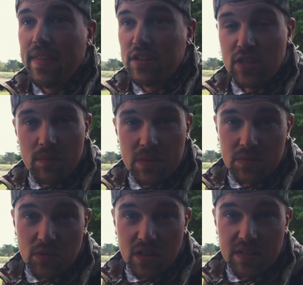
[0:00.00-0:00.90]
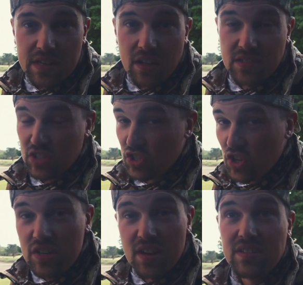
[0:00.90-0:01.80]
That should give me some good intel. It's a
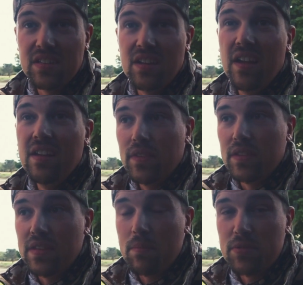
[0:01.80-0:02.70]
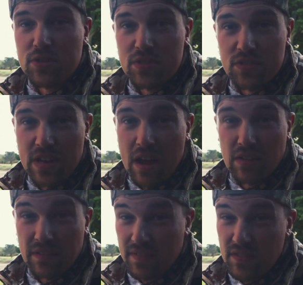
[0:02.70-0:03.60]
good night tonight. The temperatures are
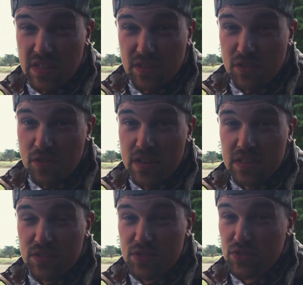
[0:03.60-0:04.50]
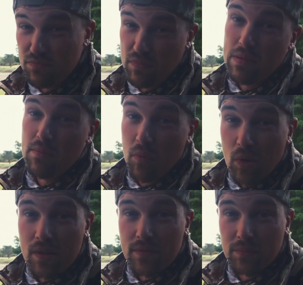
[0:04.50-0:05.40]
down like 15 degrees or maybe
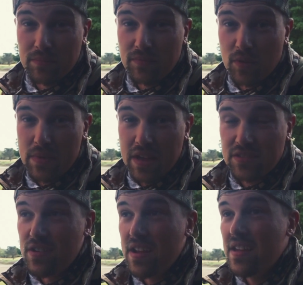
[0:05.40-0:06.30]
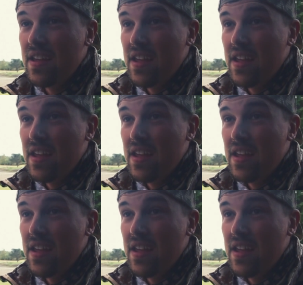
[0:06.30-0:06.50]
more from yesterday.